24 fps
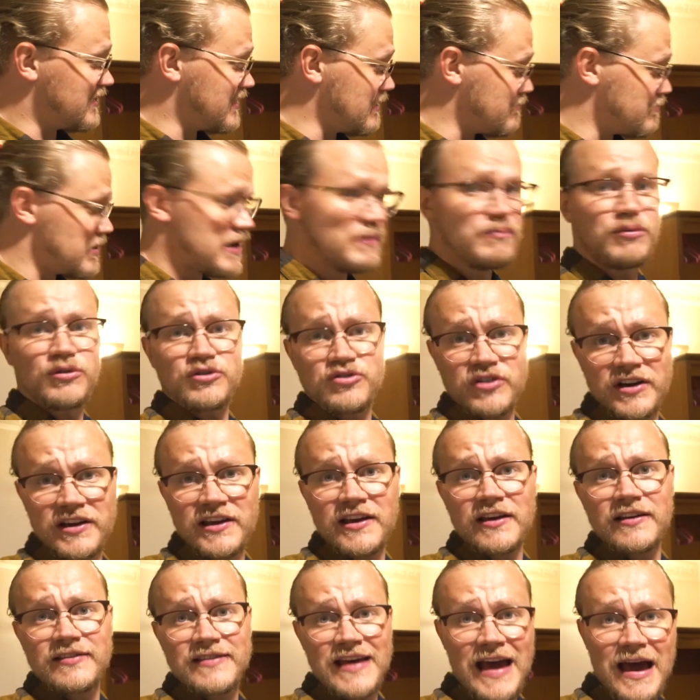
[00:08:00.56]
seen people
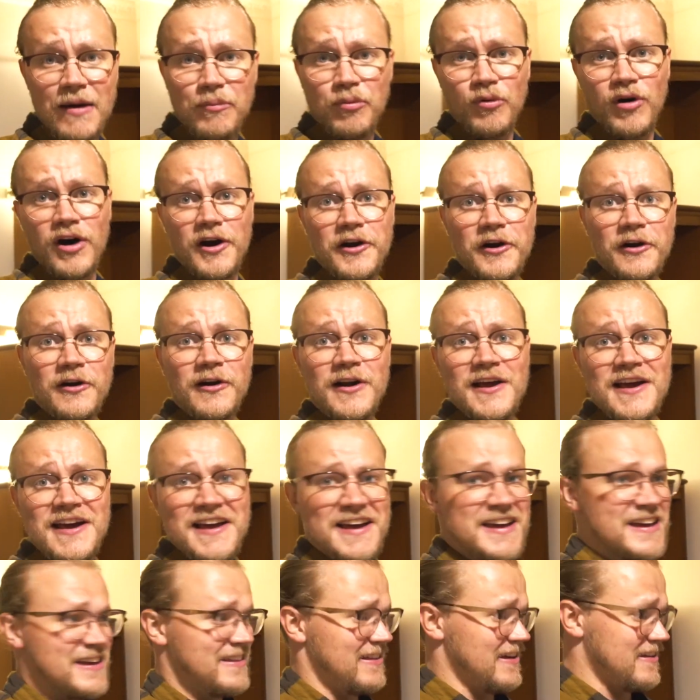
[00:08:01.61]
drinking tap water
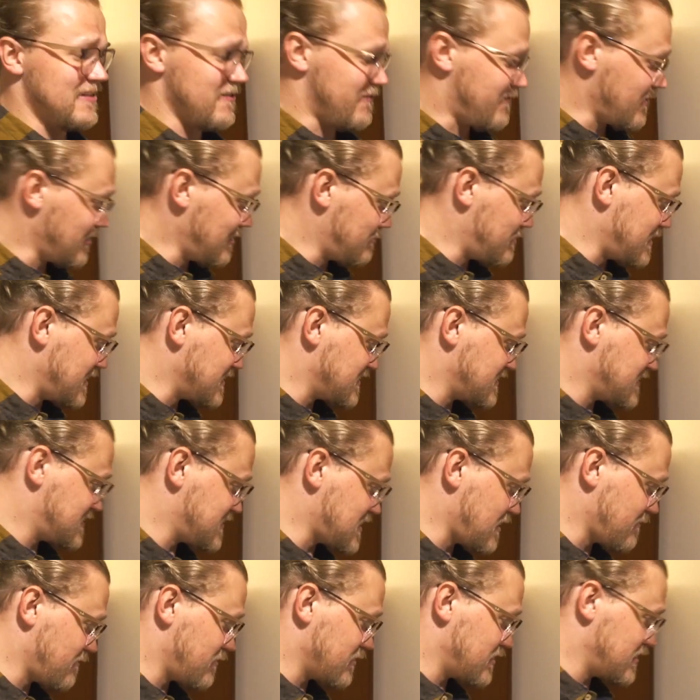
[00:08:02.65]
in like the Philippines and
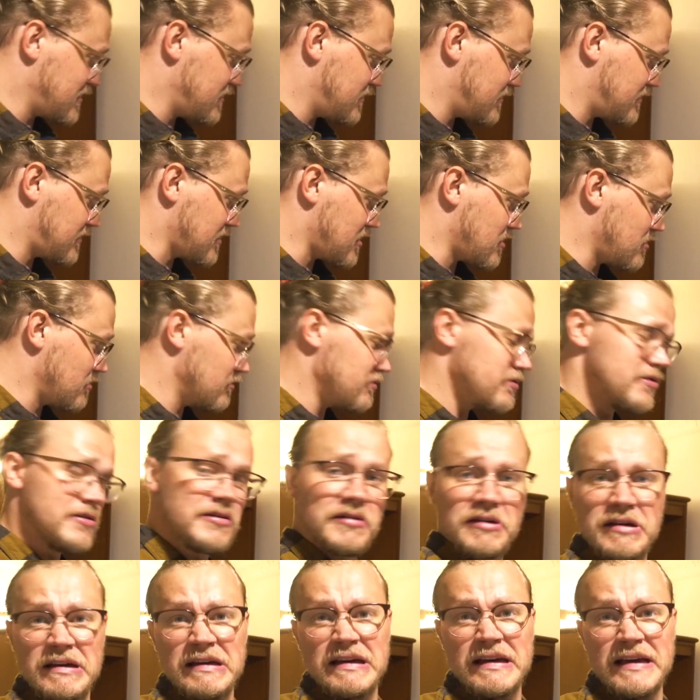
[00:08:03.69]
stuff with these, so
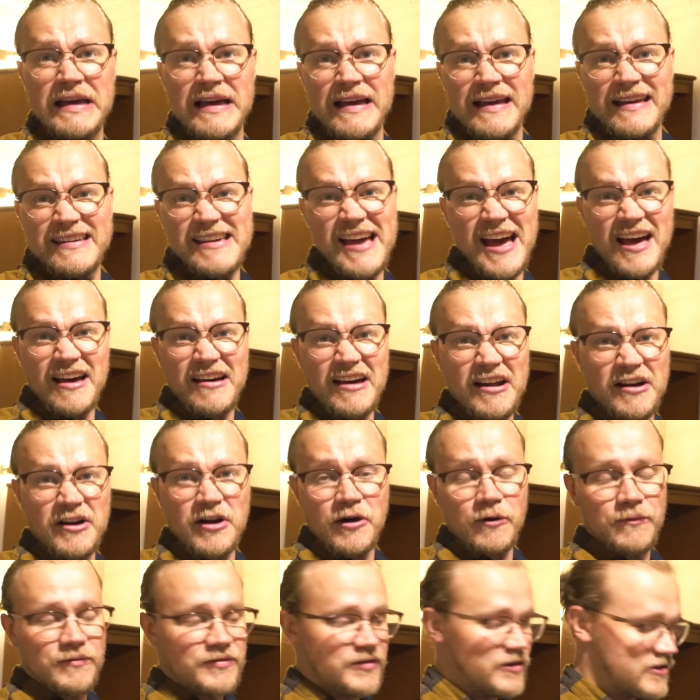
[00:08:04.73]
yeah, I don't
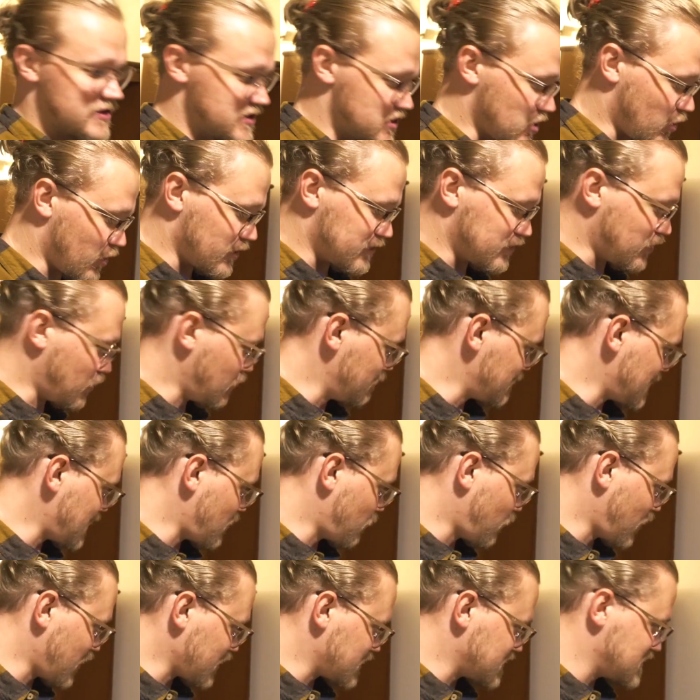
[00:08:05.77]
know. The store told me
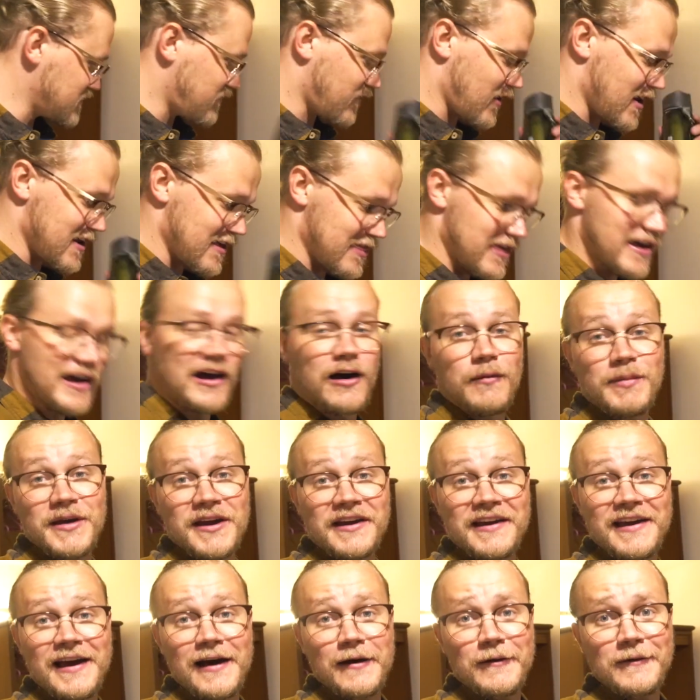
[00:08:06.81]
it works for anything I'll be
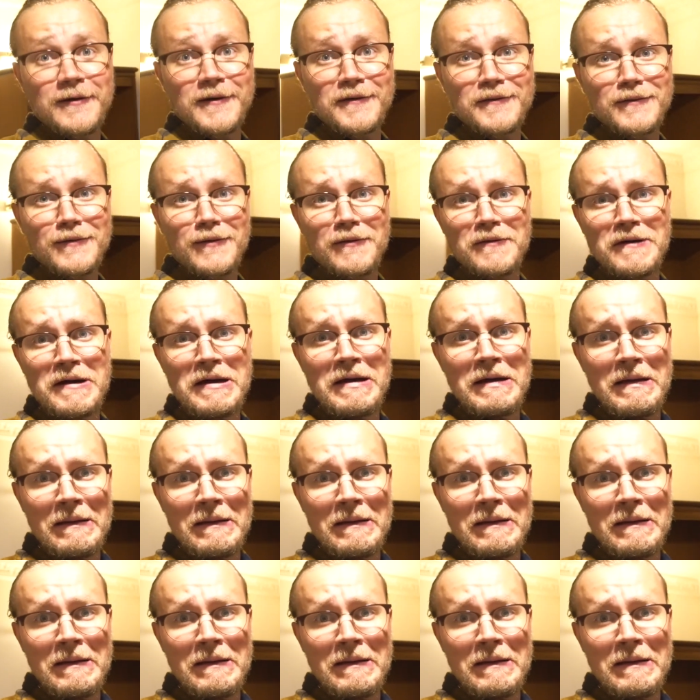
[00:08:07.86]
encountering, so